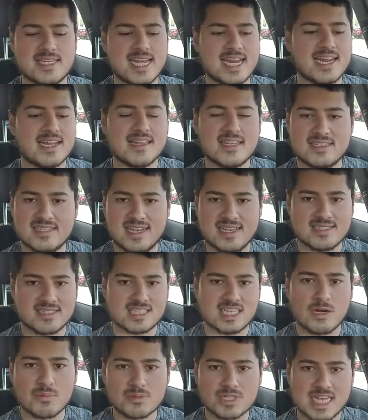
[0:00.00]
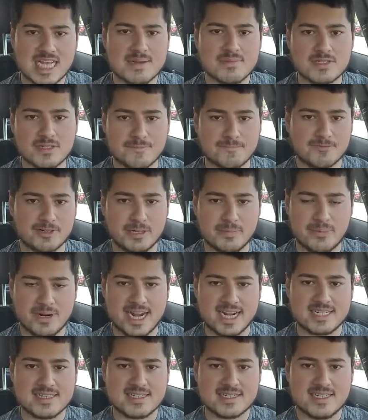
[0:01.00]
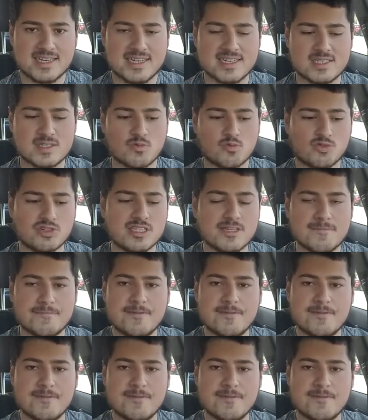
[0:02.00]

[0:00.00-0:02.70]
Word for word: taking the test a couple times, the free practice test, really